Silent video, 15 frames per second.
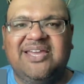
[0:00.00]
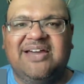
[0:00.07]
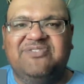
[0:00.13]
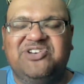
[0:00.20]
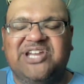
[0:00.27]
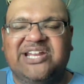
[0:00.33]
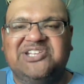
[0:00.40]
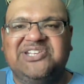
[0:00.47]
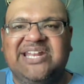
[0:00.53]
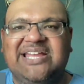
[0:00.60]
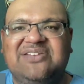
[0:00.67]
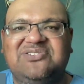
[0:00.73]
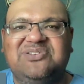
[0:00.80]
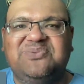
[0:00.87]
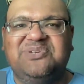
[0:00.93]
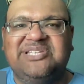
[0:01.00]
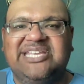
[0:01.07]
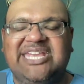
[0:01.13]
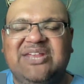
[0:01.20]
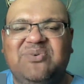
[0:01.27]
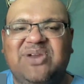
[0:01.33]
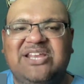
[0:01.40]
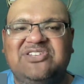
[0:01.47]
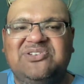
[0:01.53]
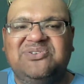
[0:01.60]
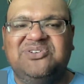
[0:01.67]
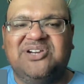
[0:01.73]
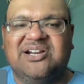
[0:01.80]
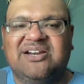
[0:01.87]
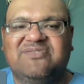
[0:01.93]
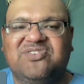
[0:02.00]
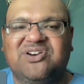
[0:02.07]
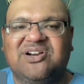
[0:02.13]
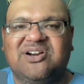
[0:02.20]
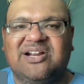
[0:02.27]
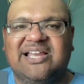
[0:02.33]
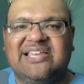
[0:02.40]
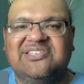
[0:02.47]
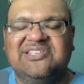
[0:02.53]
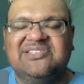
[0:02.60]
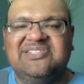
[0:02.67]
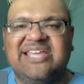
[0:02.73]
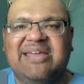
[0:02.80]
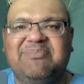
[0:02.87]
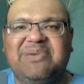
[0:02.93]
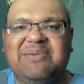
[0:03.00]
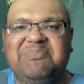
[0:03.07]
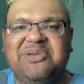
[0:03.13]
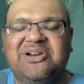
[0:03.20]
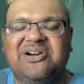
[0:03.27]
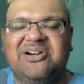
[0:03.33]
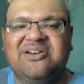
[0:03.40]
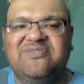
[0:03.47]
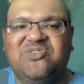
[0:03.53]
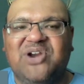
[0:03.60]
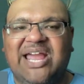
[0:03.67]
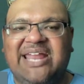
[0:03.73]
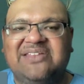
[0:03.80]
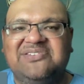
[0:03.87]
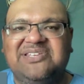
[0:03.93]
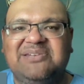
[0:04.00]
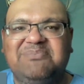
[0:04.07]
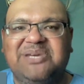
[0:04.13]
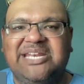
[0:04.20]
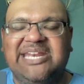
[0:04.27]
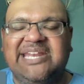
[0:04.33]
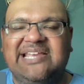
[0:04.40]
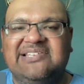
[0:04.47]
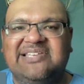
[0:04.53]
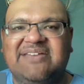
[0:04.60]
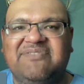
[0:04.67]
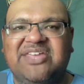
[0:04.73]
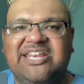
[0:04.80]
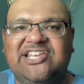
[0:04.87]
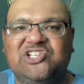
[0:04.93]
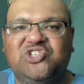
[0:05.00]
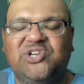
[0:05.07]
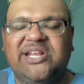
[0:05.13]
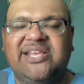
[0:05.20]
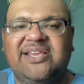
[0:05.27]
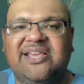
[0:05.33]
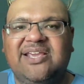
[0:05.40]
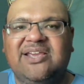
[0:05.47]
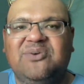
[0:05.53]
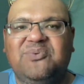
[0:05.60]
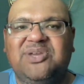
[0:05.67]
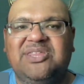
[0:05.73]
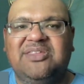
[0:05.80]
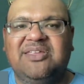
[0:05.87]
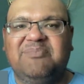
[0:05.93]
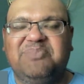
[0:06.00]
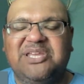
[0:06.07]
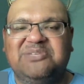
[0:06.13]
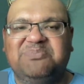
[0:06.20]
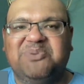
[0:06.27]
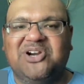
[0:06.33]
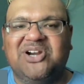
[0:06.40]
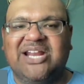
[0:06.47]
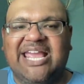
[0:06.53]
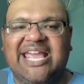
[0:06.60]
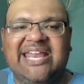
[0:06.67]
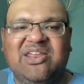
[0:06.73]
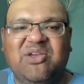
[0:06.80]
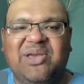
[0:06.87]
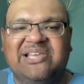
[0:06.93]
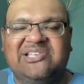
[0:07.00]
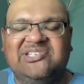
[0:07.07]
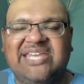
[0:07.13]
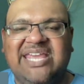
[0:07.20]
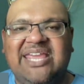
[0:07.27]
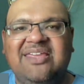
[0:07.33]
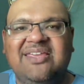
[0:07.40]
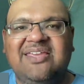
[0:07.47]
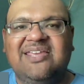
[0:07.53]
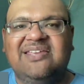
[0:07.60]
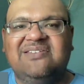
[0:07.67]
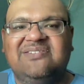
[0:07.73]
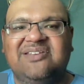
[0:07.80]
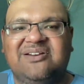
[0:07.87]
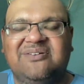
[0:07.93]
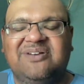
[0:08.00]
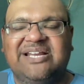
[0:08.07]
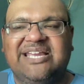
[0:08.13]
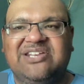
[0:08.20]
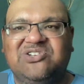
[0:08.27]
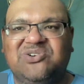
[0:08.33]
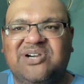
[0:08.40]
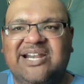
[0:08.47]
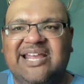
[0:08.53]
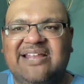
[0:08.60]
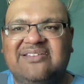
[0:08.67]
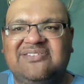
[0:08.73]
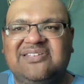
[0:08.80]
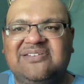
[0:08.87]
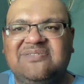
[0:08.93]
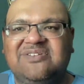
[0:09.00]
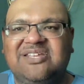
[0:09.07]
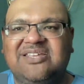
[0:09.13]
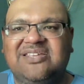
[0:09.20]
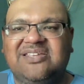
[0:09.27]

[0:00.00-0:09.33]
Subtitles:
of touchdowns and was a key red zone target for Kirk Cousins. That might be harder for Addison, but he does have that history with Pittsburgh and USC. So, again, Jordan Addison,